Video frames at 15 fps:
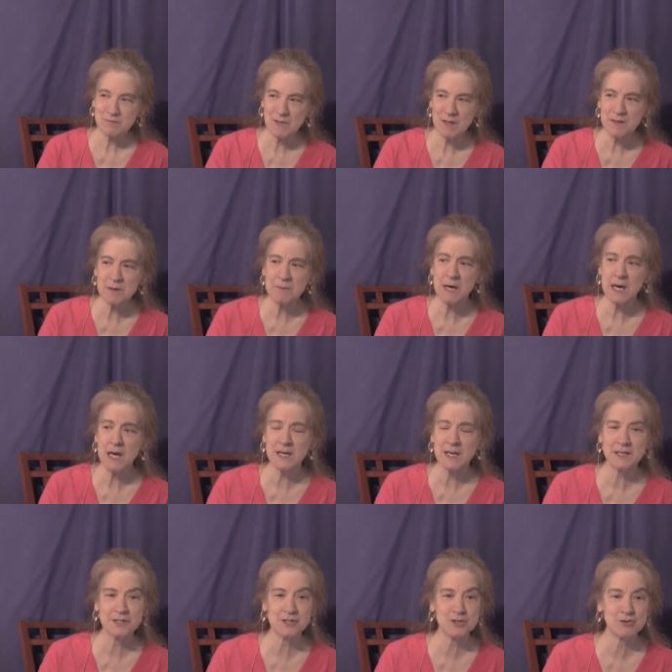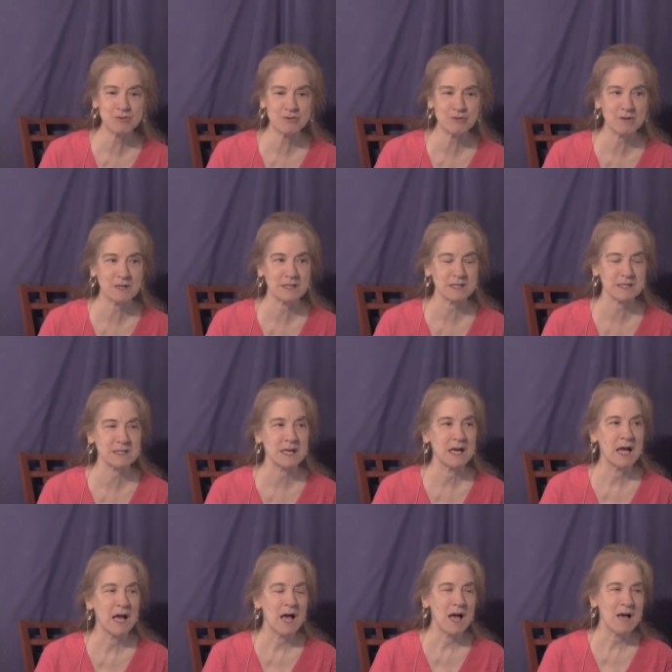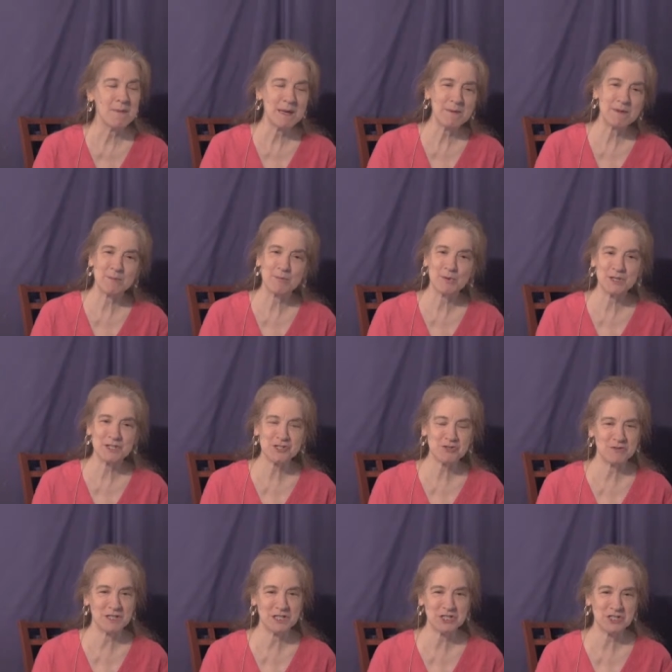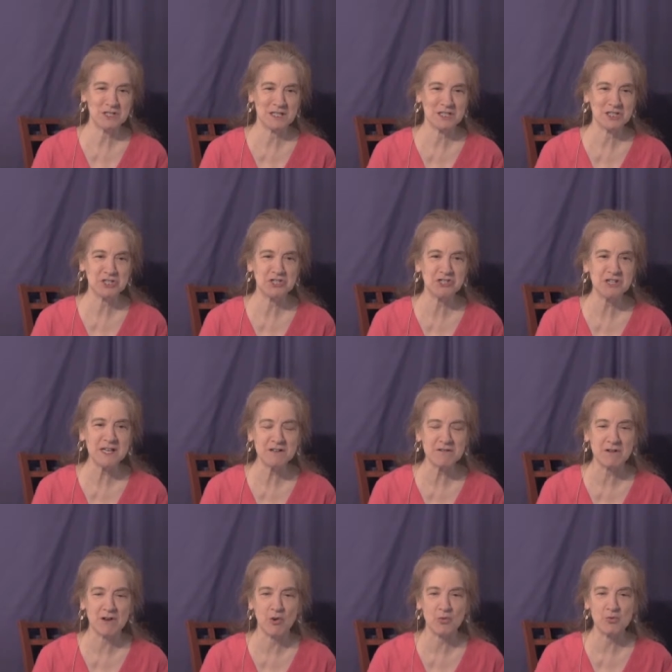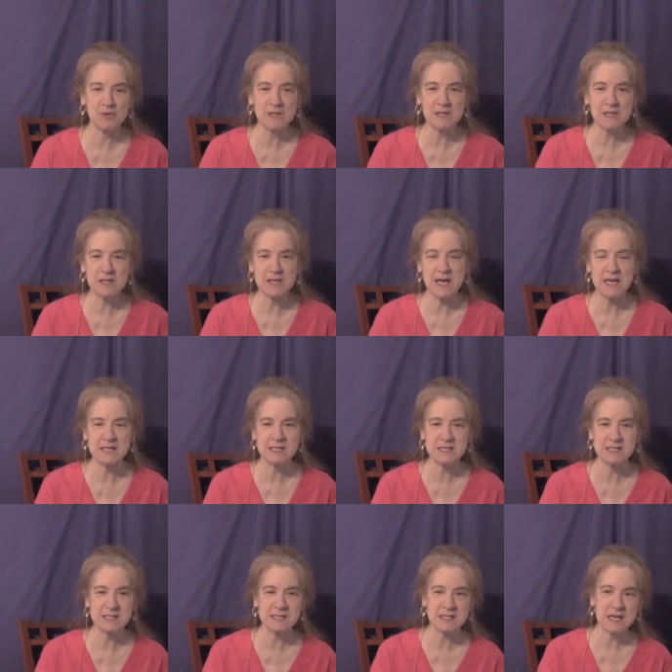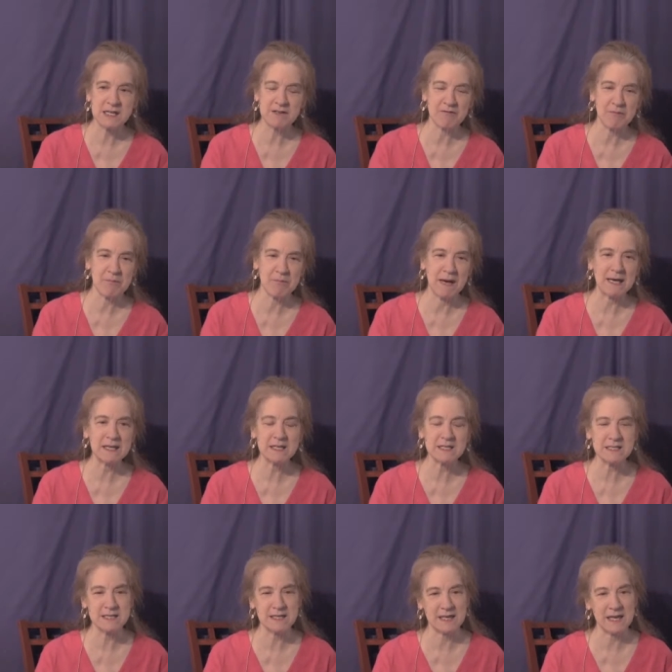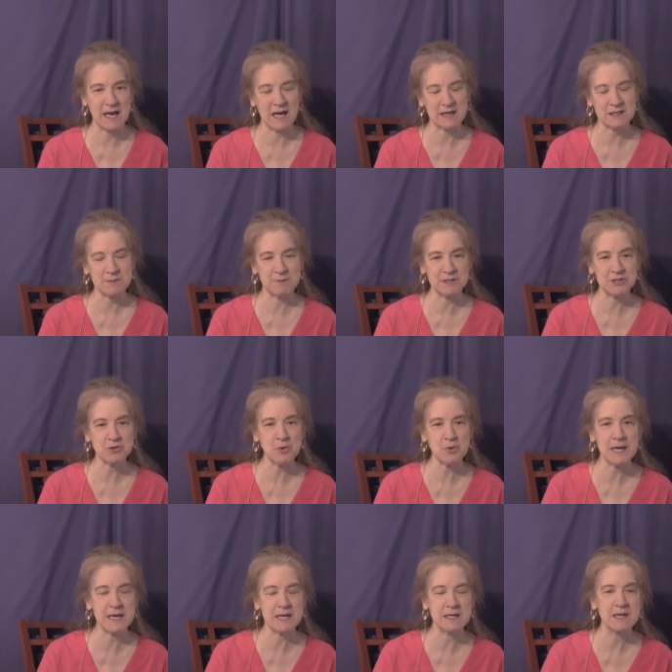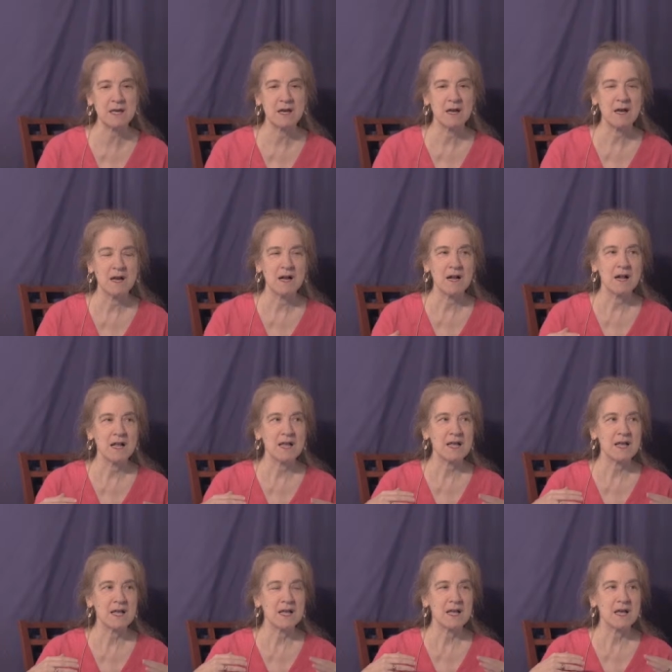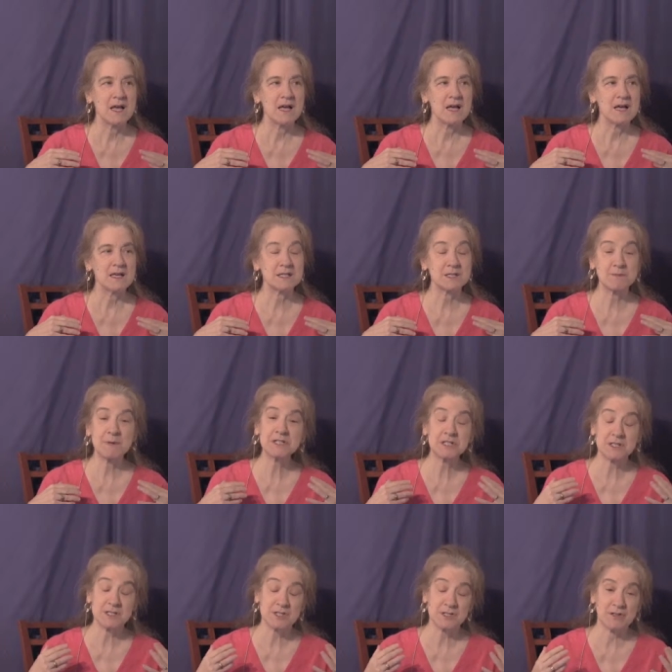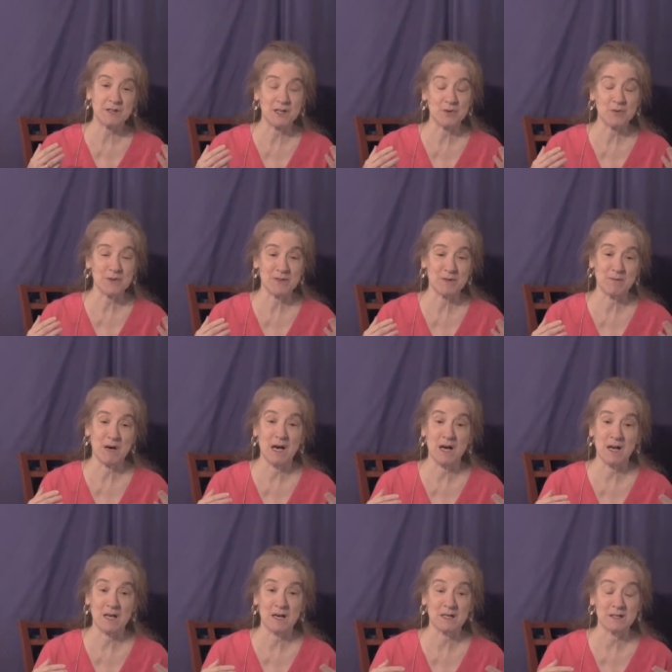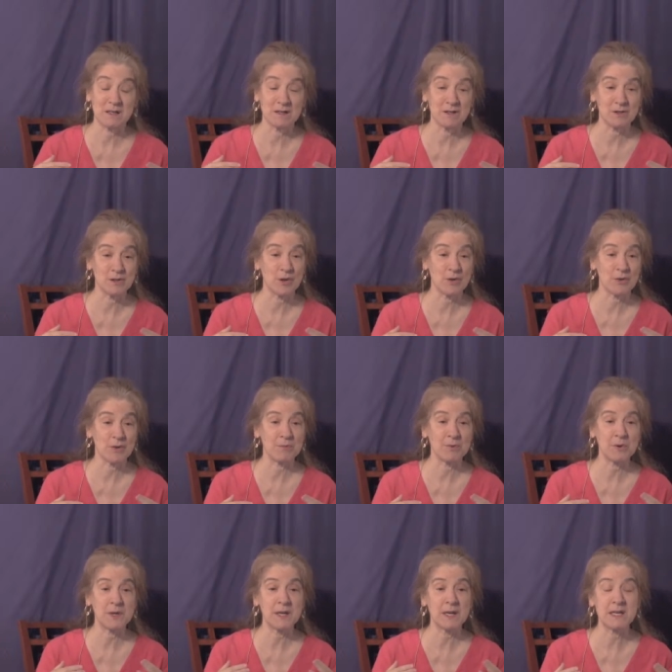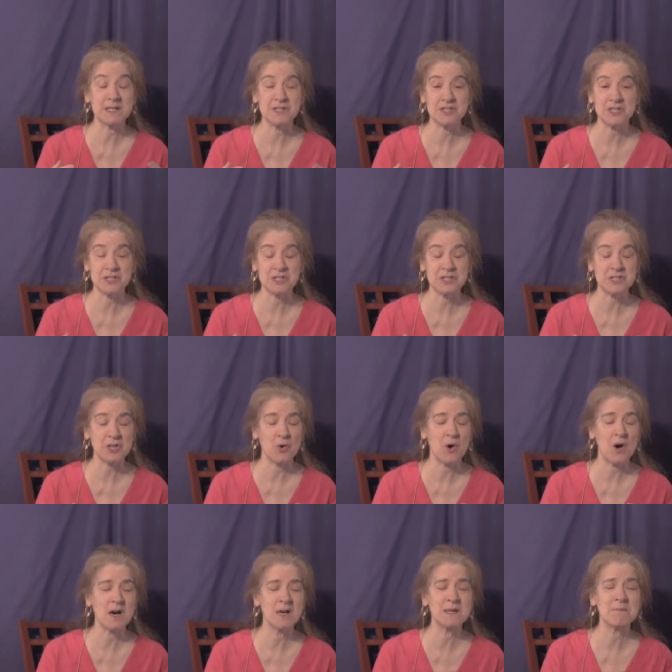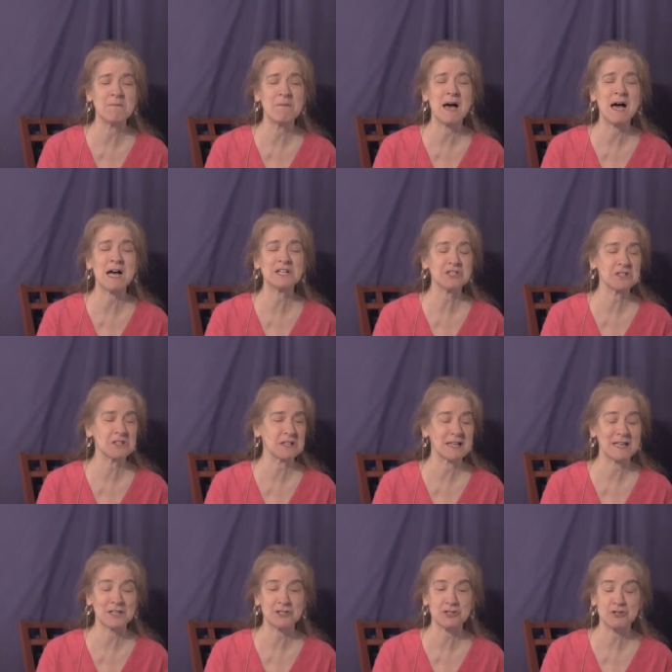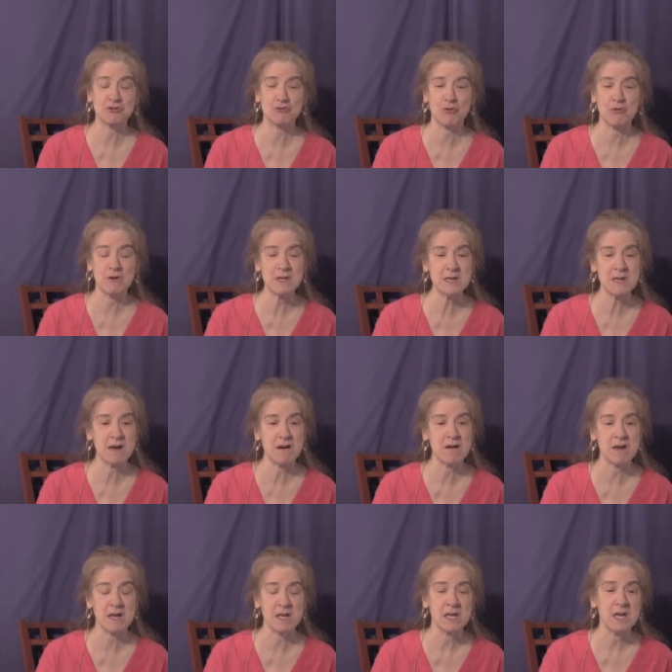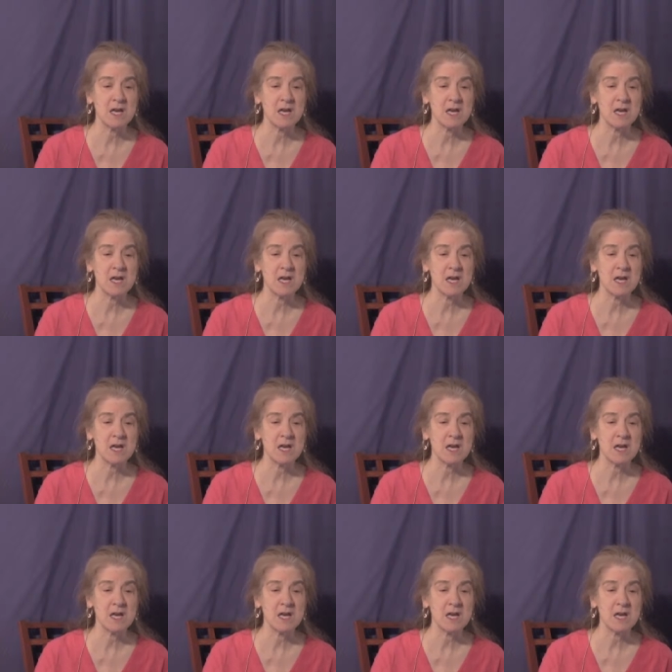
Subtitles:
the Mahayana Sutras, maybe the Buddhist tradition in general, really has this kind of balancing act between, especially starting with the Mahayana. You know, the Buddha is just so unimaginably extraordinary,